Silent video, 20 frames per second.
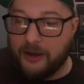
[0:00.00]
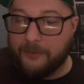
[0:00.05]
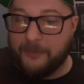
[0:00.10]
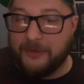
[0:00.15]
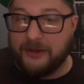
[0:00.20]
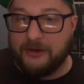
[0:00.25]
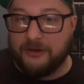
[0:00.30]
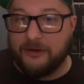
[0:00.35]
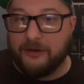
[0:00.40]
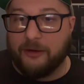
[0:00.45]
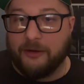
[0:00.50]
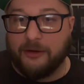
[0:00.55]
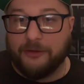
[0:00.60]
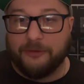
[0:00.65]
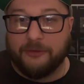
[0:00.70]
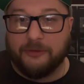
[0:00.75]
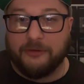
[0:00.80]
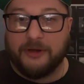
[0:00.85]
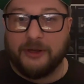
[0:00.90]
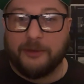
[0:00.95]
I'm indie
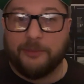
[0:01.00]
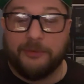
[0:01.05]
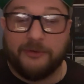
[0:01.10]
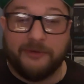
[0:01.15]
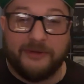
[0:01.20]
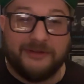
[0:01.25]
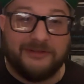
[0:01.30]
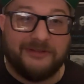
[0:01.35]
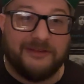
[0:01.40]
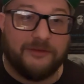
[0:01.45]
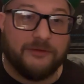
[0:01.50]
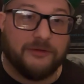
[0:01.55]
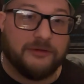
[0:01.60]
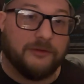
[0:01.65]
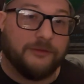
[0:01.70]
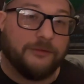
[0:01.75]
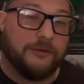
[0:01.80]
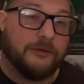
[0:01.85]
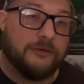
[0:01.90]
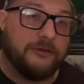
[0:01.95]
author Nick Belisi. If
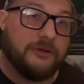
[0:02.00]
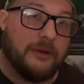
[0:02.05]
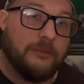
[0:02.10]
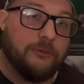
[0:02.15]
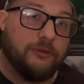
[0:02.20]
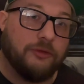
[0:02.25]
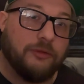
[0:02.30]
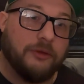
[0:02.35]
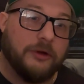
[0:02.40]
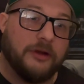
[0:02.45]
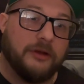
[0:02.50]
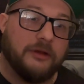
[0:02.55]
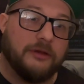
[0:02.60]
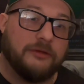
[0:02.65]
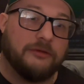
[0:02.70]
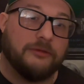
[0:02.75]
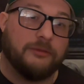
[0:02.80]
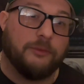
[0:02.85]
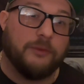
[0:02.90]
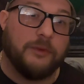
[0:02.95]
it's your first time
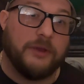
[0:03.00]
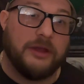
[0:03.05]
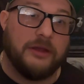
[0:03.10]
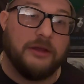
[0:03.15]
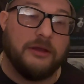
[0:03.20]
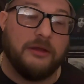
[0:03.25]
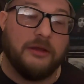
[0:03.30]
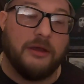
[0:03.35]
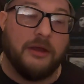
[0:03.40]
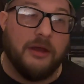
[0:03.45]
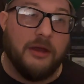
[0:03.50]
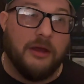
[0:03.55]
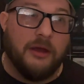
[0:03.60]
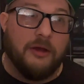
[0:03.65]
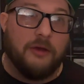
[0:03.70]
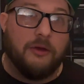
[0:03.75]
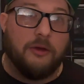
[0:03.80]
joining us, we